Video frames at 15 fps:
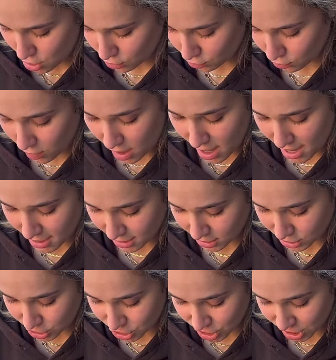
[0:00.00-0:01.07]
one.
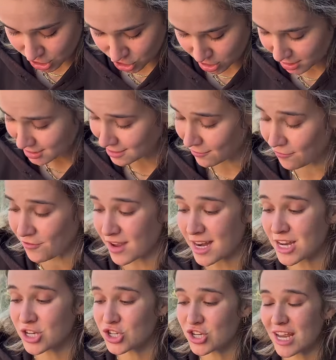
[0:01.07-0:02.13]
She just
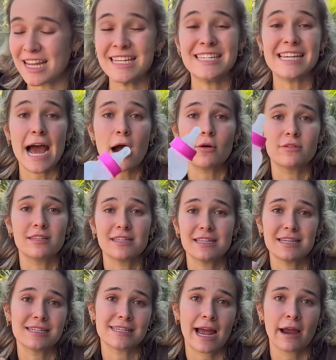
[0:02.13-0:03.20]
finished and downed the
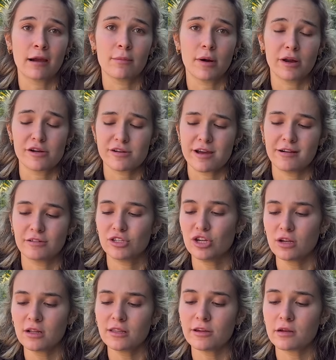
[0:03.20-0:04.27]
entire bottle. Now, it
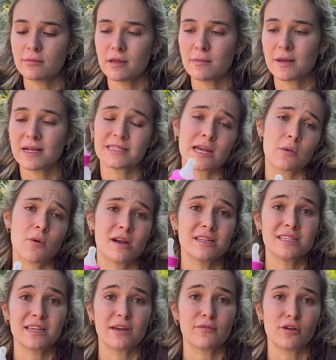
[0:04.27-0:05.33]
took a little bit because I wanted
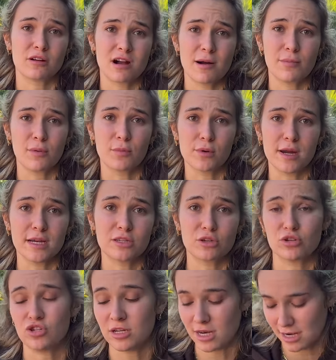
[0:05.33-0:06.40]
to give her a couple breaks so
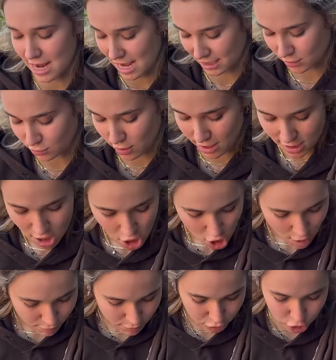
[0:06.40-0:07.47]
she didn't aspirate.
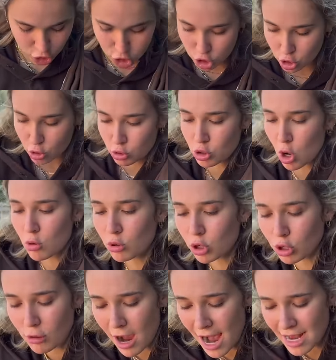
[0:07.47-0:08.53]
But this little goat
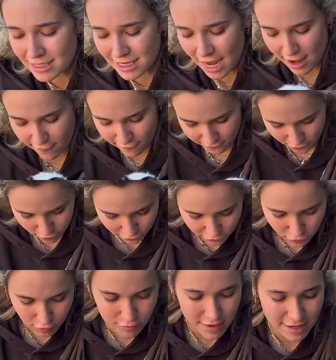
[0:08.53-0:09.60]
girl has a full,
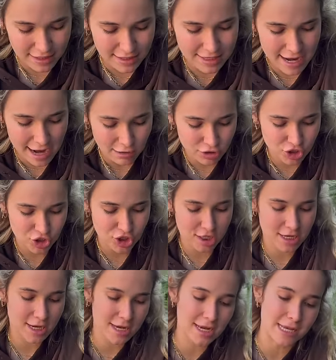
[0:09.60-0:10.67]
full belly now. She
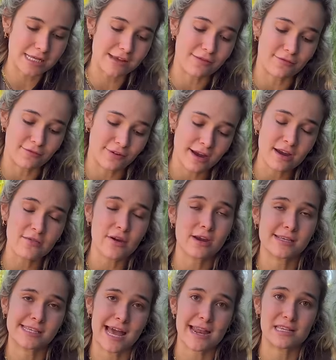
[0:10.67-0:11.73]
is very, very
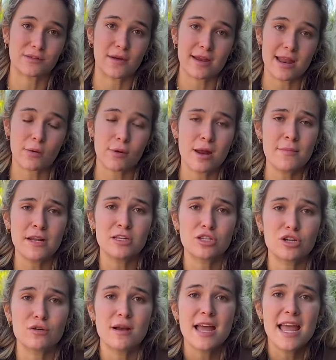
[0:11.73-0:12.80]
satisfied. Now, what I'm going to
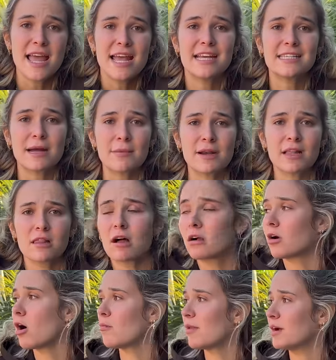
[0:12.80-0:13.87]
do is I'm going to lock
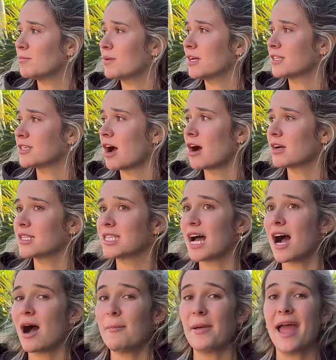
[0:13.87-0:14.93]
all my big dogs
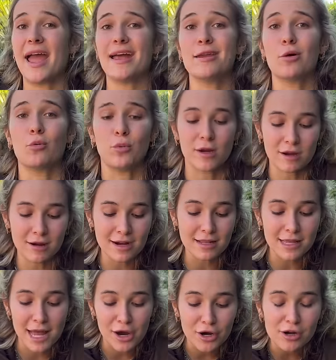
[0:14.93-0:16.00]
up and we're going to
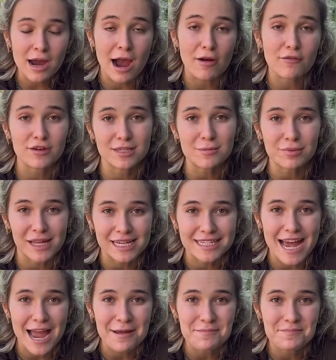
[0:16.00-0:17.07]
let her out for some
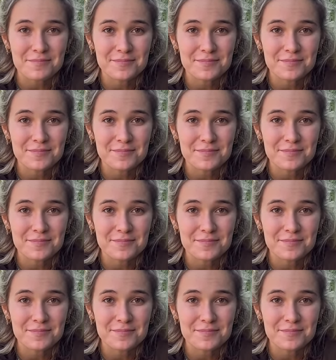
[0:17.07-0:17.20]
playtime.